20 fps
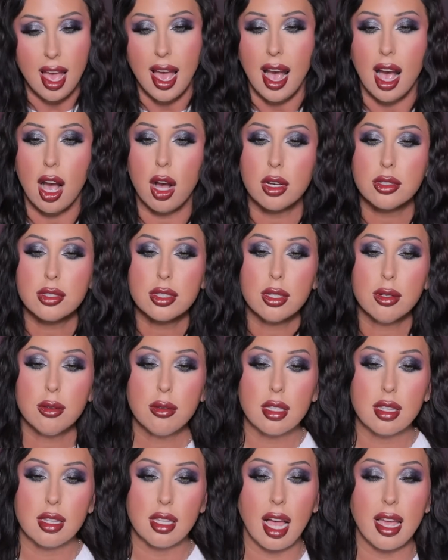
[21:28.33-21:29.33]
I
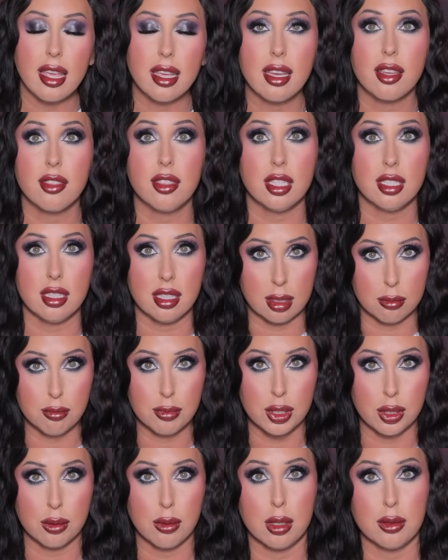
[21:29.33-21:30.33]
also like the
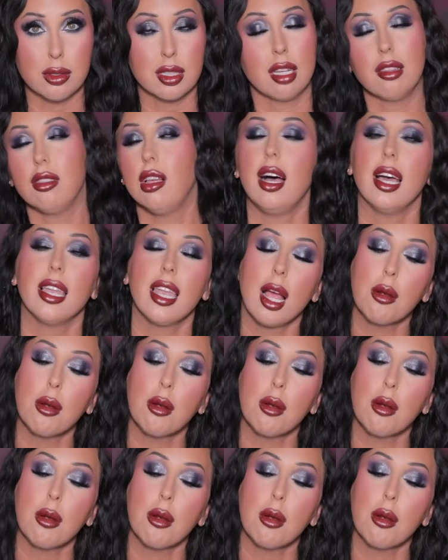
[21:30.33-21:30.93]
lip duos a lot.